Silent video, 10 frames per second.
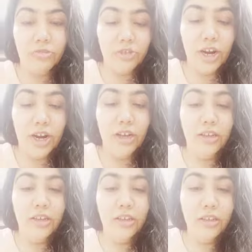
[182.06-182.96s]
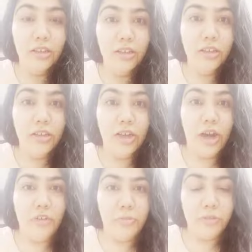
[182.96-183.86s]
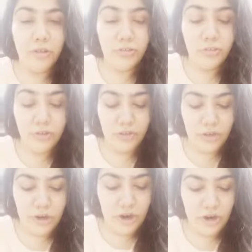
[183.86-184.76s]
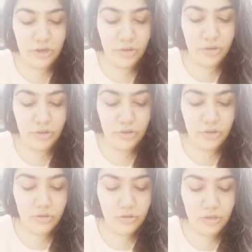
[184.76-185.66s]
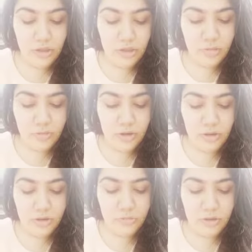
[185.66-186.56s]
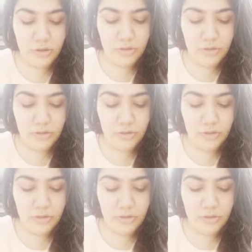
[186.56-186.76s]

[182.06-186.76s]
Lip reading: dry, I rub a little bit of like argan oil at the bottom.